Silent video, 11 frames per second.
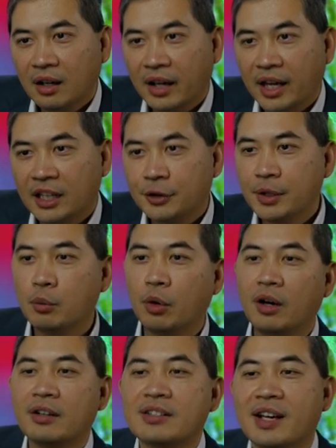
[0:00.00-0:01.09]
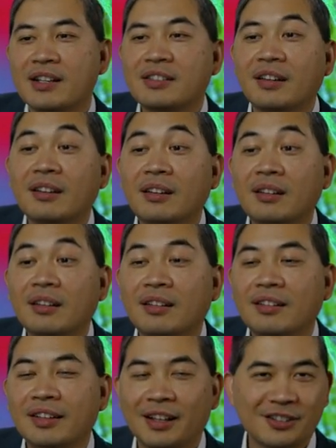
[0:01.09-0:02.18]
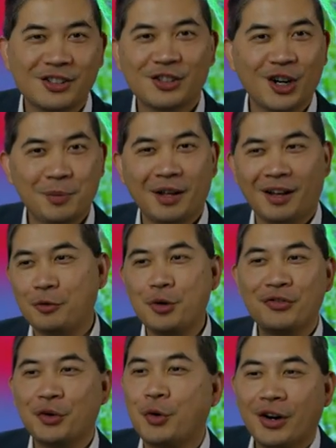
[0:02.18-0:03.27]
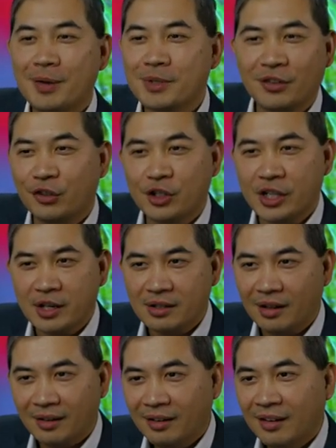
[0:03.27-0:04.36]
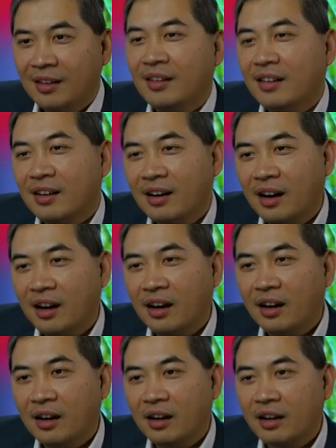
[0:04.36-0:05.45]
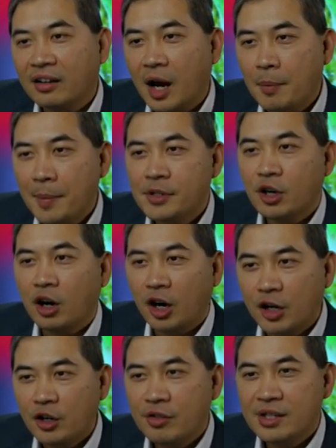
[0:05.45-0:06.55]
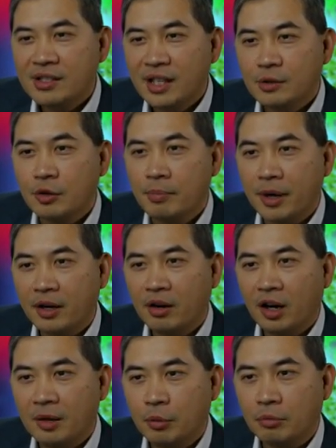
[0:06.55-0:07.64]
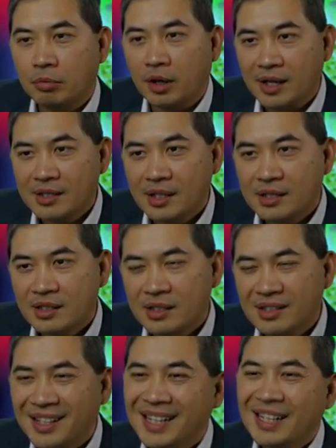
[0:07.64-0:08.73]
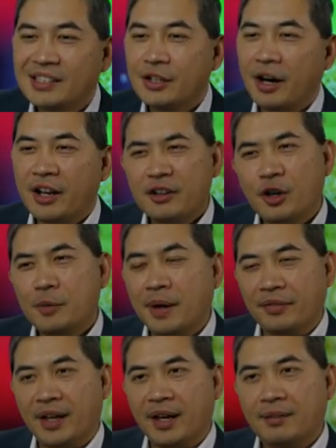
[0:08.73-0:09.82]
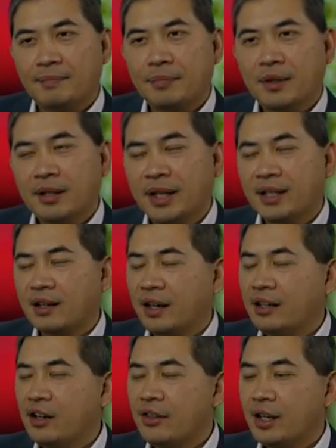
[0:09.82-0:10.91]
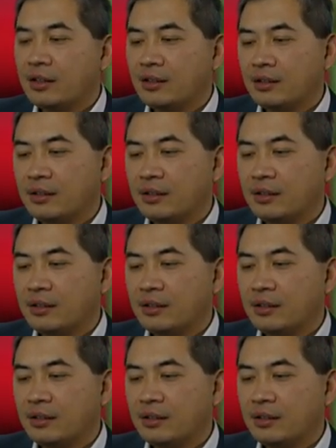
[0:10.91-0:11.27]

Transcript: Ellery Wong is asking, yeah, let's talk about reef aquarium stuff for a change, huh? Uh, copper mints are harder these days with better onboard processes. So I don't know about that. Like, I know that